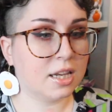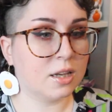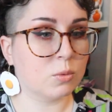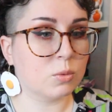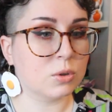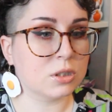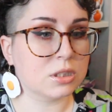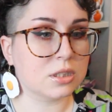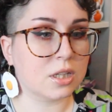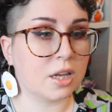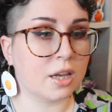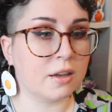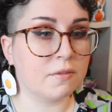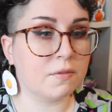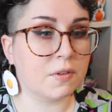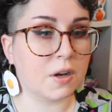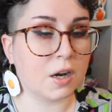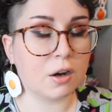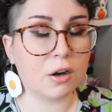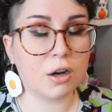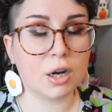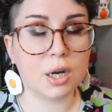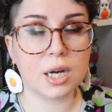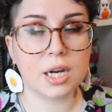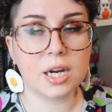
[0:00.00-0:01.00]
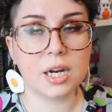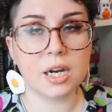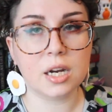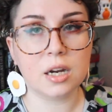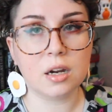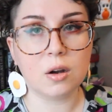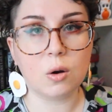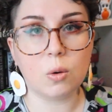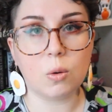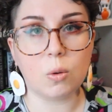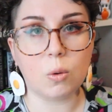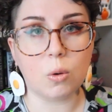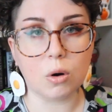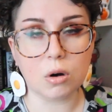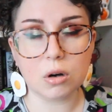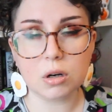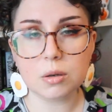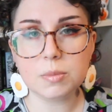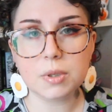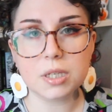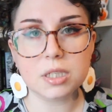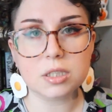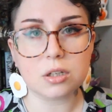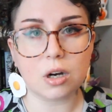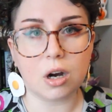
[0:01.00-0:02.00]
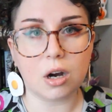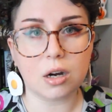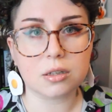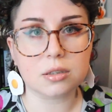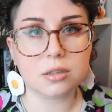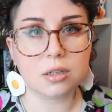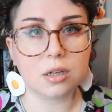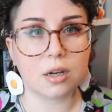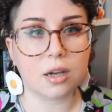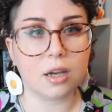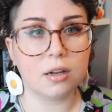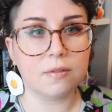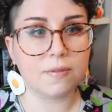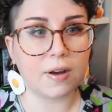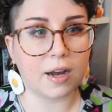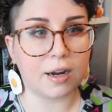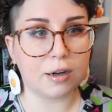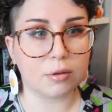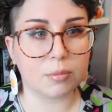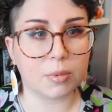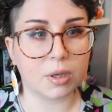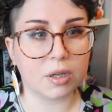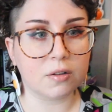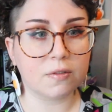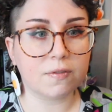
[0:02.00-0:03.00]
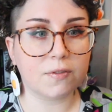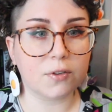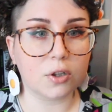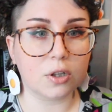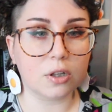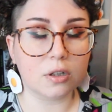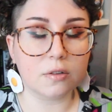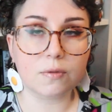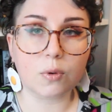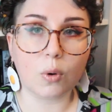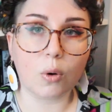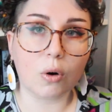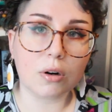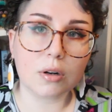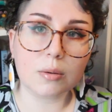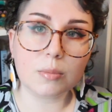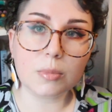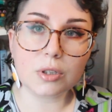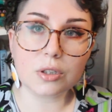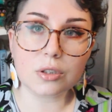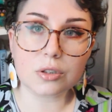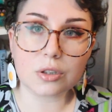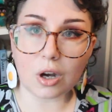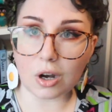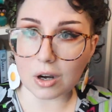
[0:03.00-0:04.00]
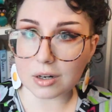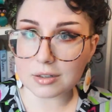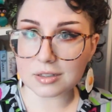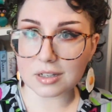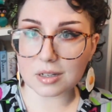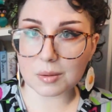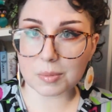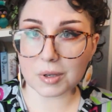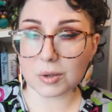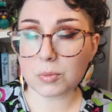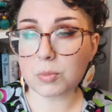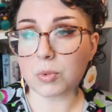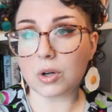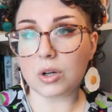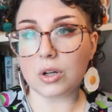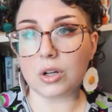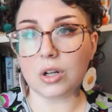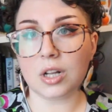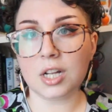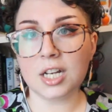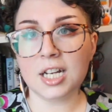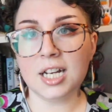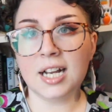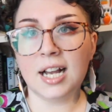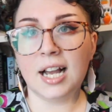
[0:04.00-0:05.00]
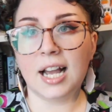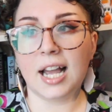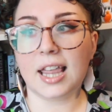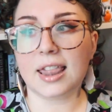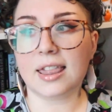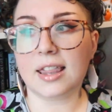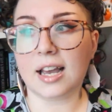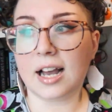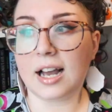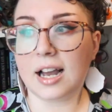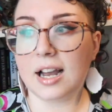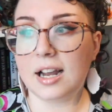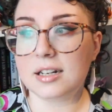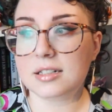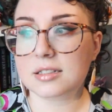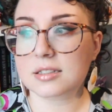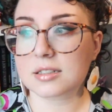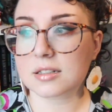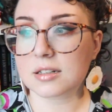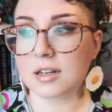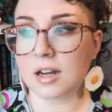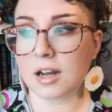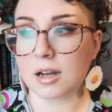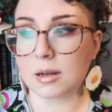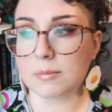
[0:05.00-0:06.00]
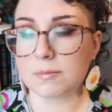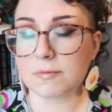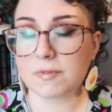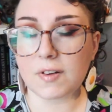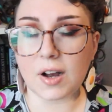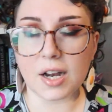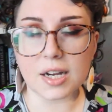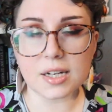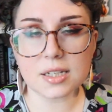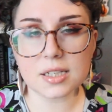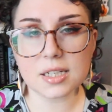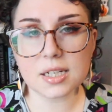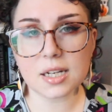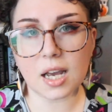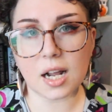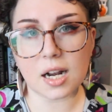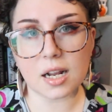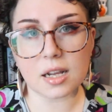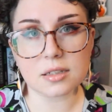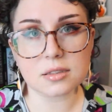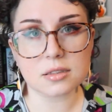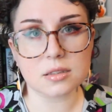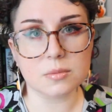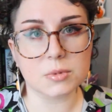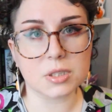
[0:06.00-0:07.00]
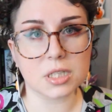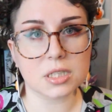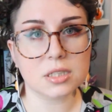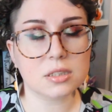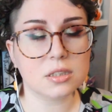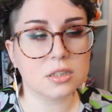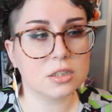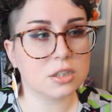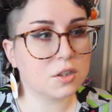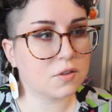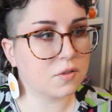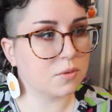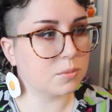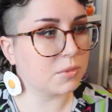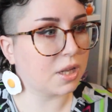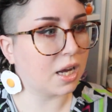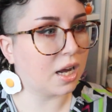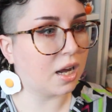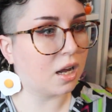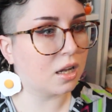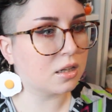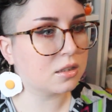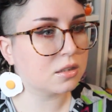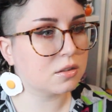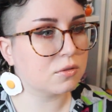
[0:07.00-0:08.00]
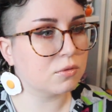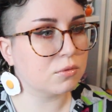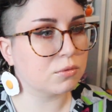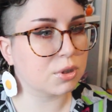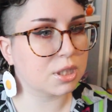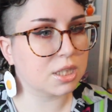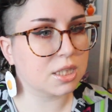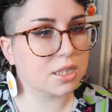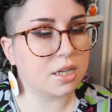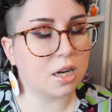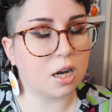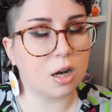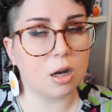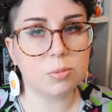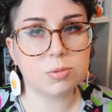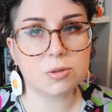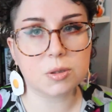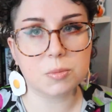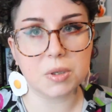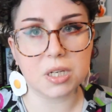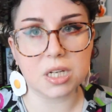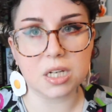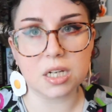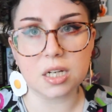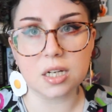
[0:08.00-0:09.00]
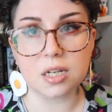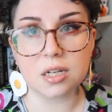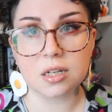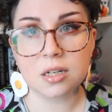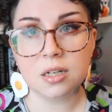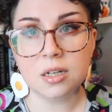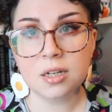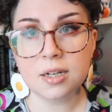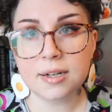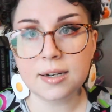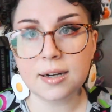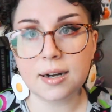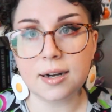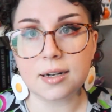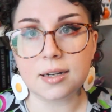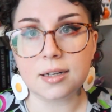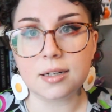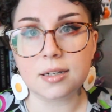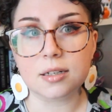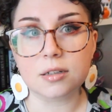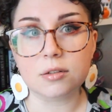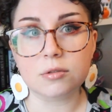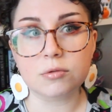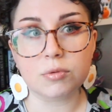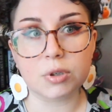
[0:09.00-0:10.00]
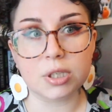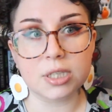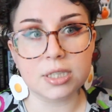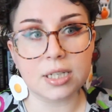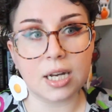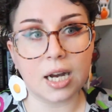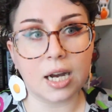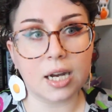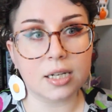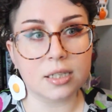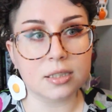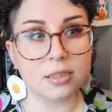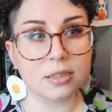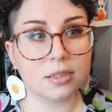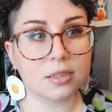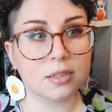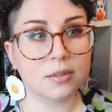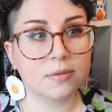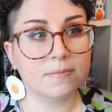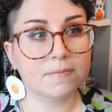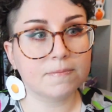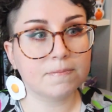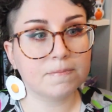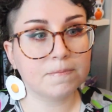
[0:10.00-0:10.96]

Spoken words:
It was a very horribly toxic environment full of horrible toxic people that finally getting some distance from that really helped me realize